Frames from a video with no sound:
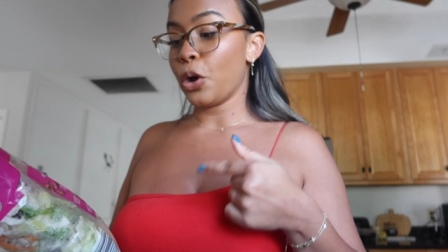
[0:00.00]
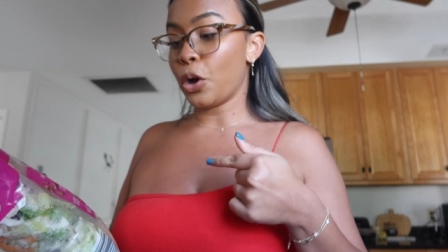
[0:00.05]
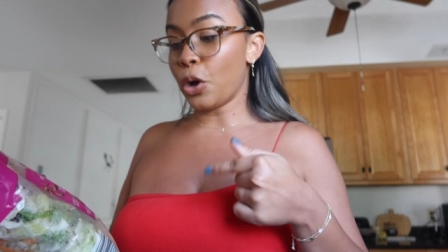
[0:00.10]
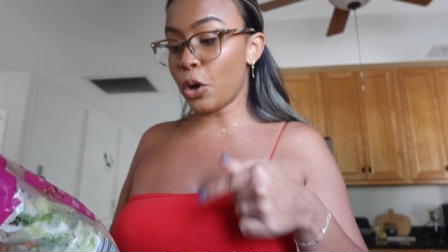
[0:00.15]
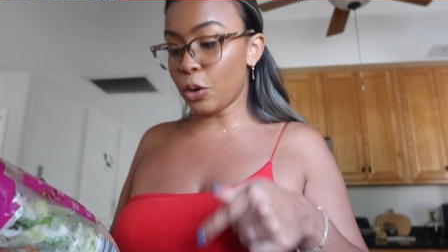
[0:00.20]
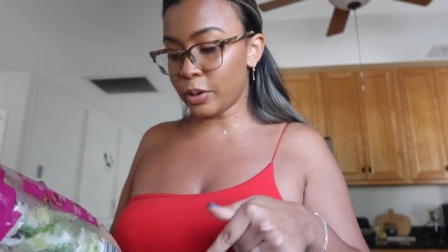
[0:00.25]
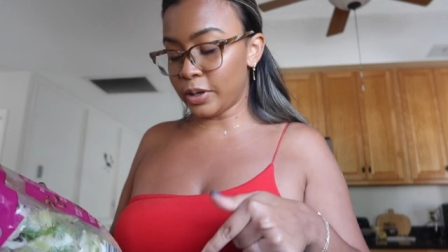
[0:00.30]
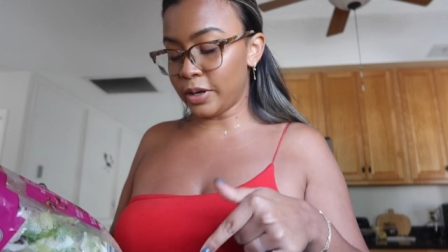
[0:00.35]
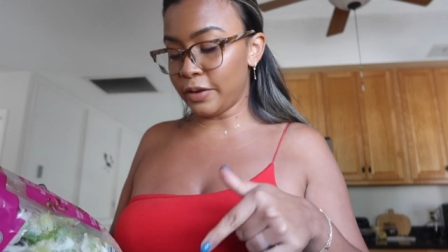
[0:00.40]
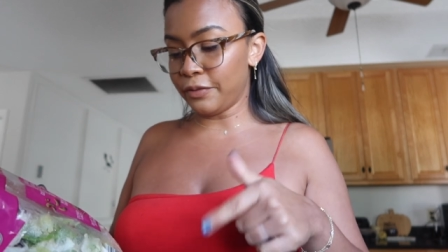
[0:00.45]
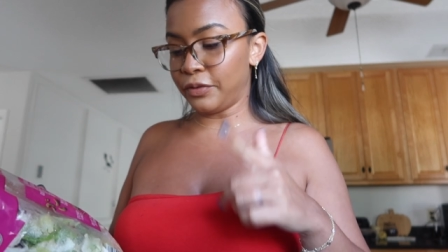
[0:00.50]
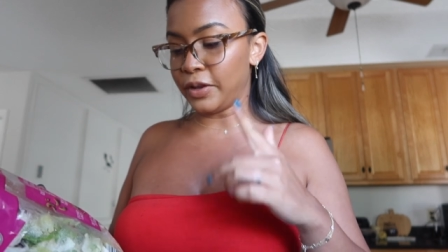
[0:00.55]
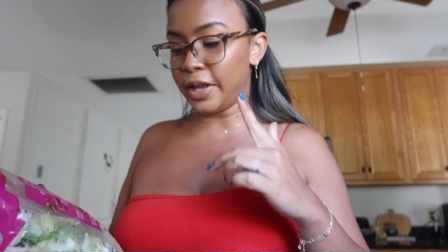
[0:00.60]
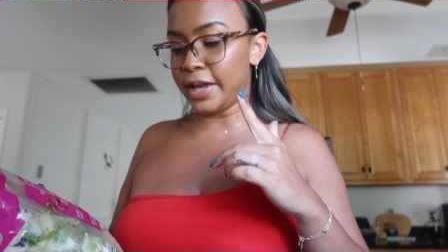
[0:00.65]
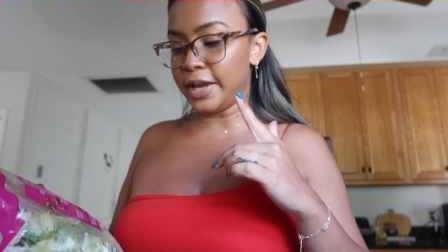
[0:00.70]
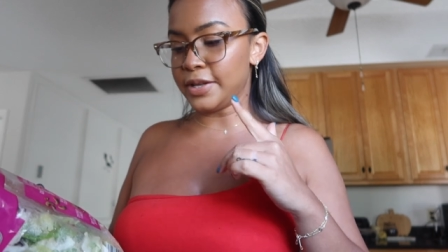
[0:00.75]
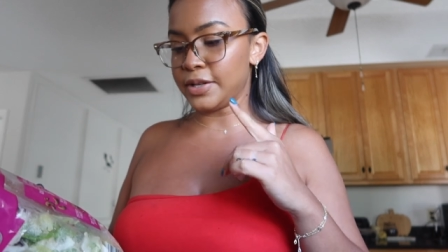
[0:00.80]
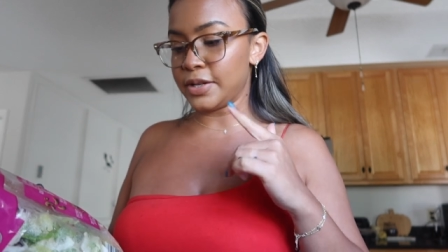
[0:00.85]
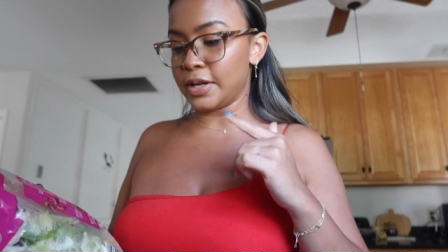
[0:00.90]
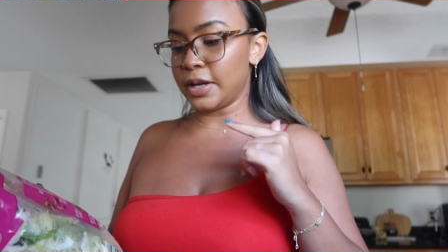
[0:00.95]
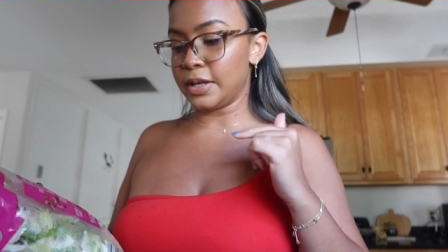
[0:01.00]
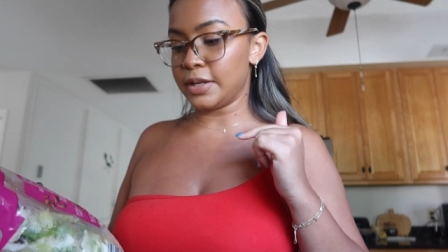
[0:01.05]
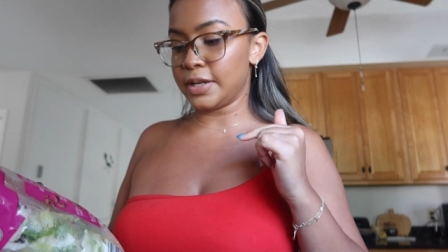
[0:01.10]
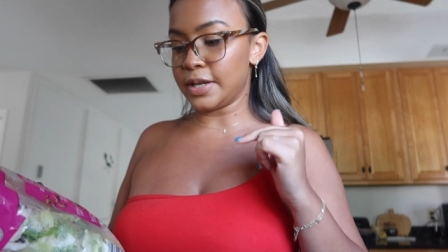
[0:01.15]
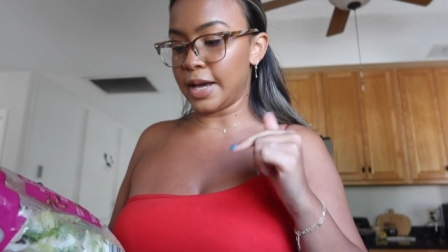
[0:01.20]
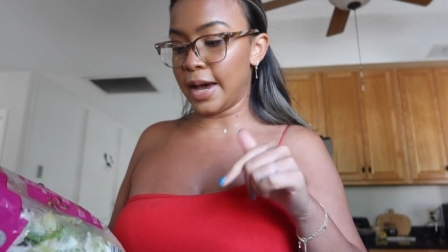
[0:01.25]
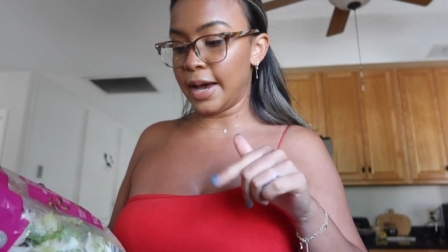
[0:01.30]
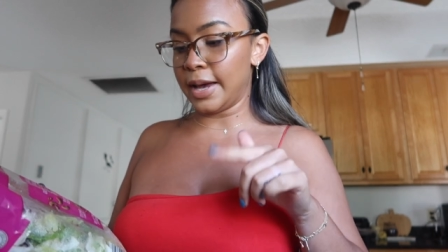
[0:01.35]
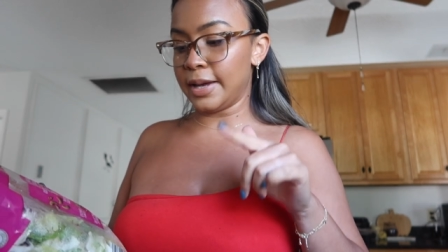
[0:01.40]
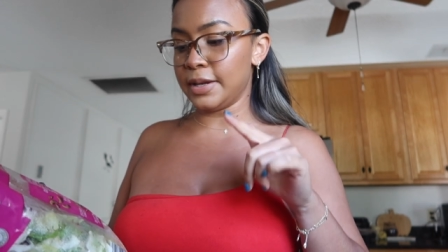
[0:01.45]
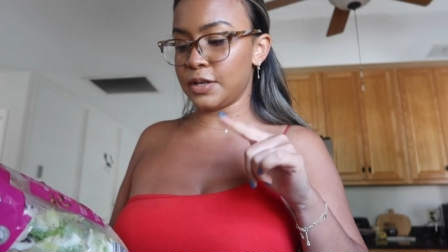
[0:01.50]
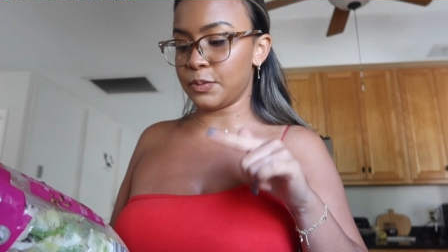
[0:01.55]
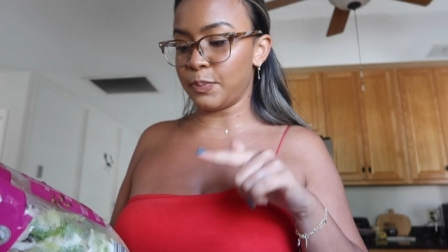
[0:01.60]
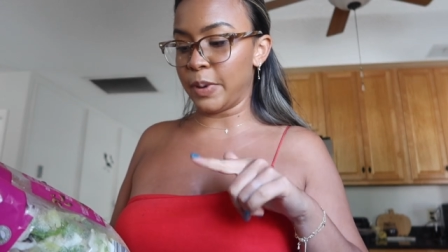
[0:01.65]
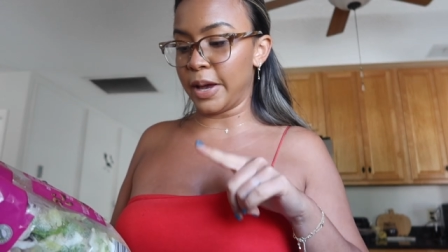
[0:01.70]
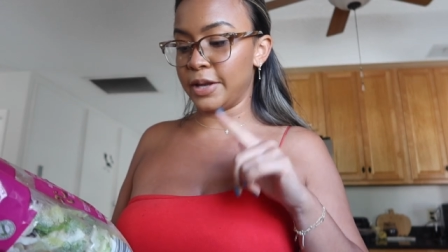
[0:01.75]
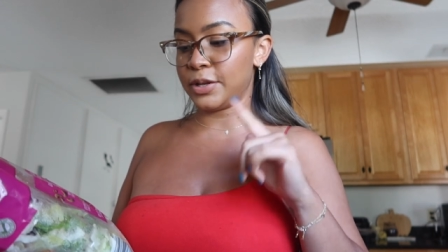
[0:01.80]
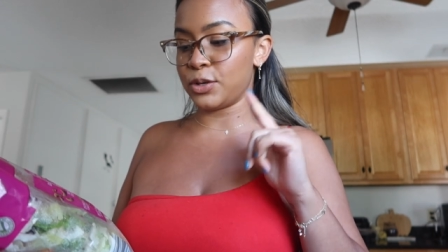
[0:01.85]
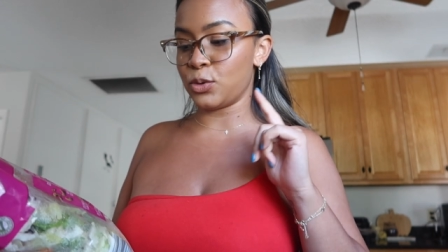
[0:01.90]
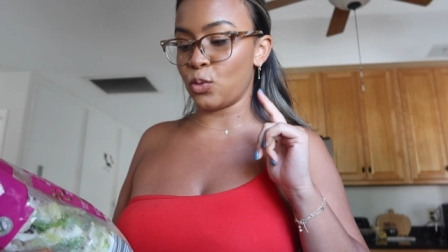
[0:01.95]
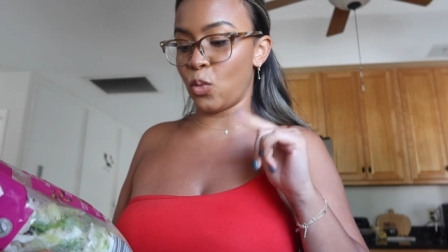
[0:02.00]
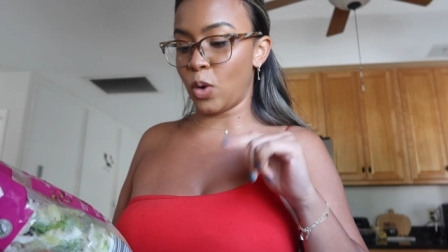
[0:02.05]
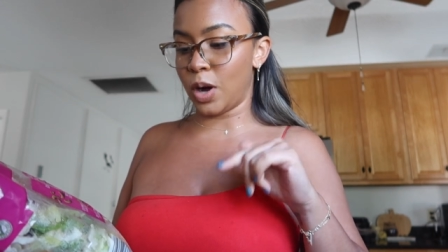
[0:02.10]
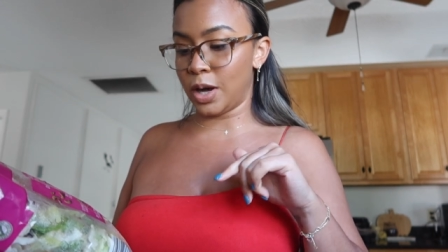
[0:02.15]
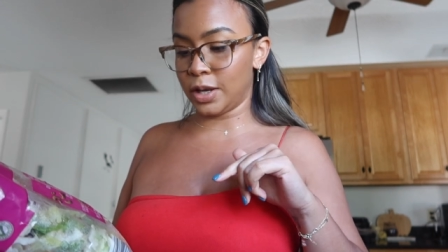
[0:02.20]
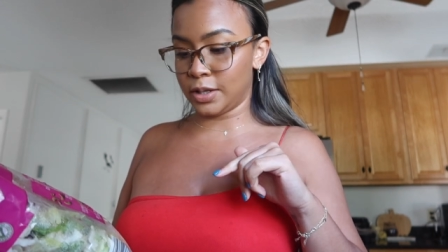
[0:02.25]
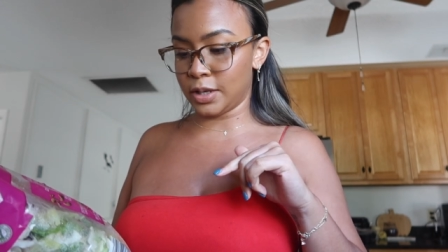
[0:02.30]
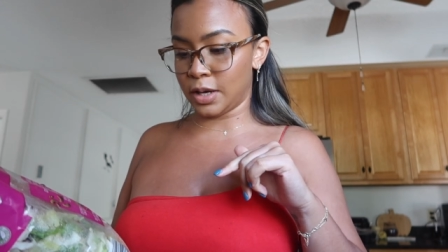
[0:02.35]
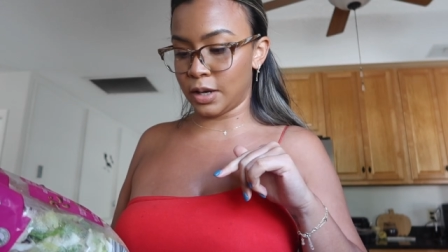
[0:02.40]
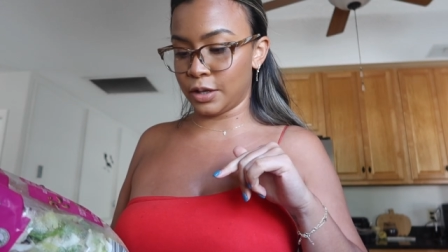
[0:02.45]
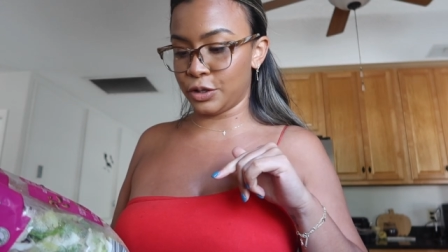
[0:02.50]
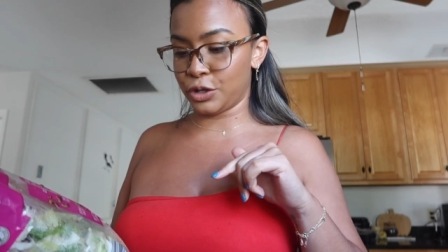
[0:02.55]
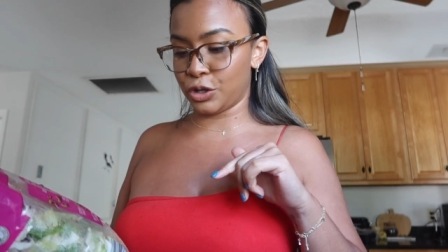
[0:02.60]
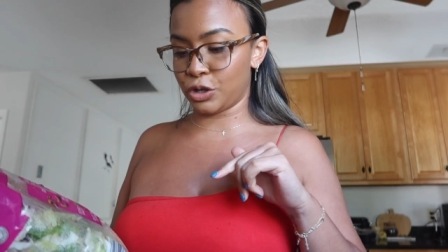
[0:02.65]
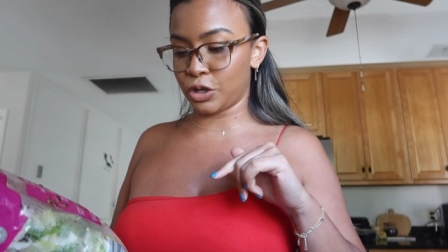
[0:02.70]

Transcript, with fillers: coconut flakes, Thai spiced wonton